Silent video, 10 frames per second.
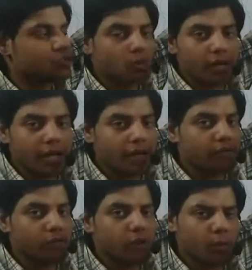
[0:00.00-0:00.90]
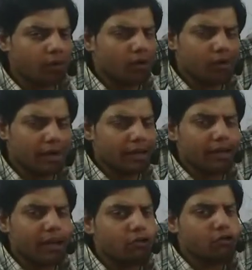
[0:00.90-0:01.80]
don't have, any
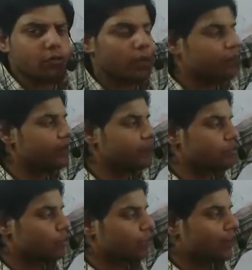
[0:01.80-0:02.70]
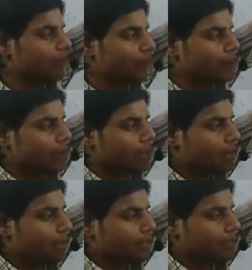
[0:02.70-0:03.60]
kinds of the pieces, so they will
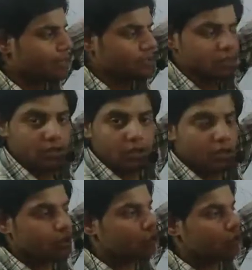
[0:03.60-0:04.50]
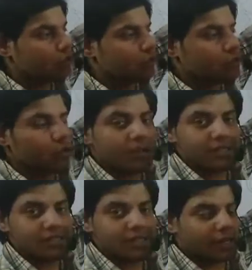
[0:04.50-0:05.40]
recognize it. So, it
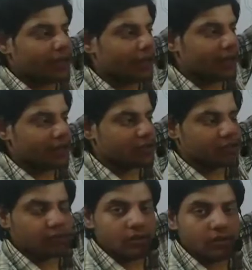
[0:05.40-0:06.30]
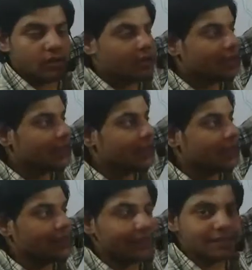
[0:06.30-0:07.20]
is recognized.
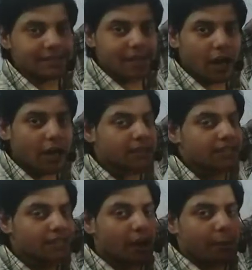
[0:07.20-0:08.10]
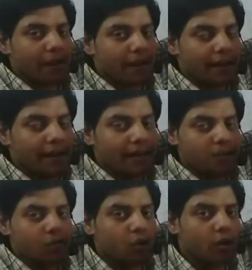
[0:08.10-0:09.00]
This is this upper hand
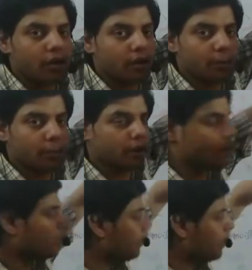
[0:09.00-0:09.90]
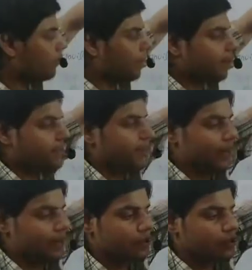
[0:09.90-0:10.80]
is called a dendritic cell,
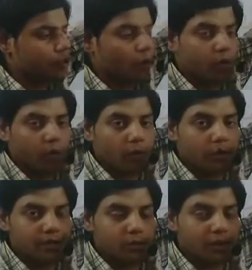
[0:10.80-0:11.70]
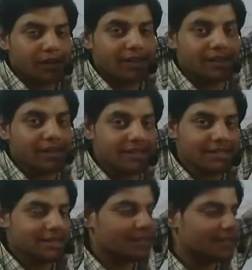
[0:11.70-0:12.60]
and this lower one is what? This
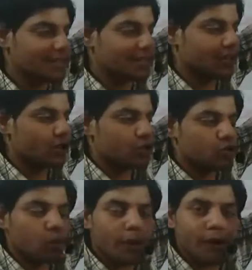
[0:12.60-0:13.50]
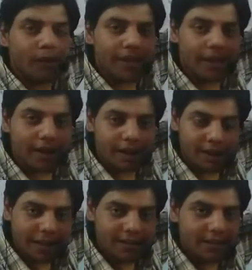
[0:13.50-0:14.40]
is the T cell. So whenever they
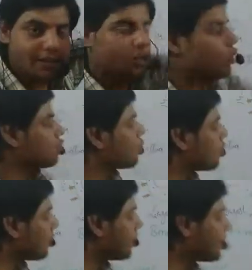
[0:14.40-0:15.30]
recognize it, so then